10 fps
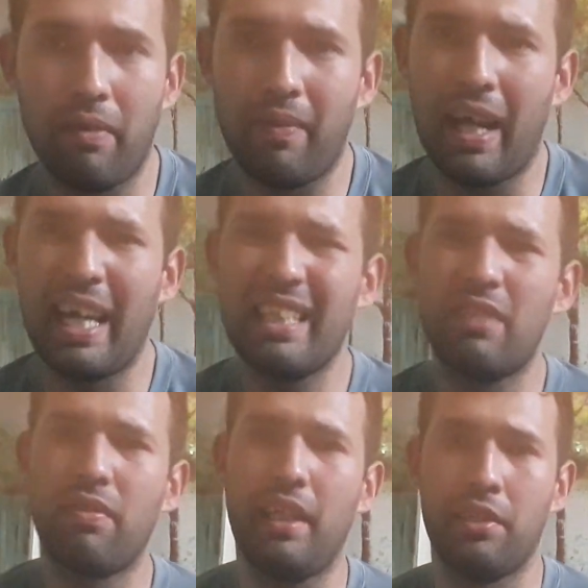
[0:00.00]
I've had
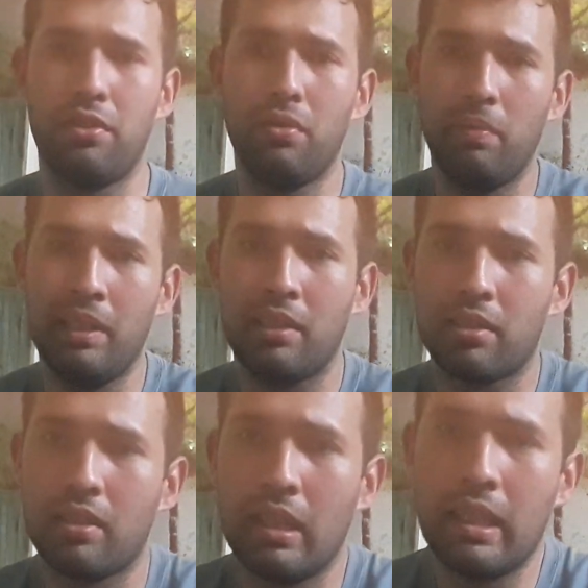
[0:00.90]
these for like 2
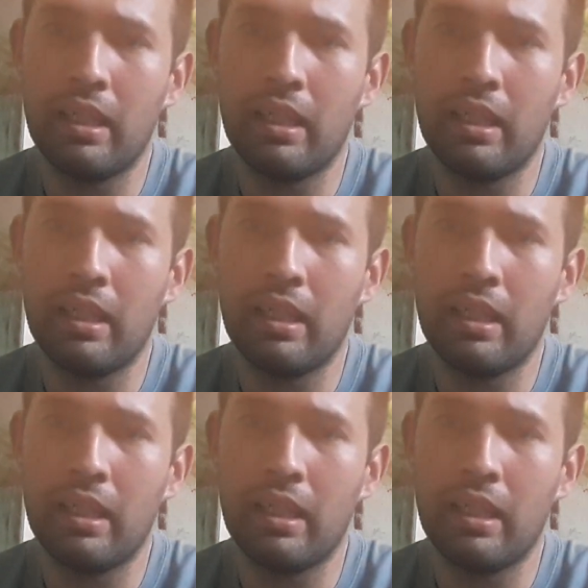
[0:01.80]
weeks,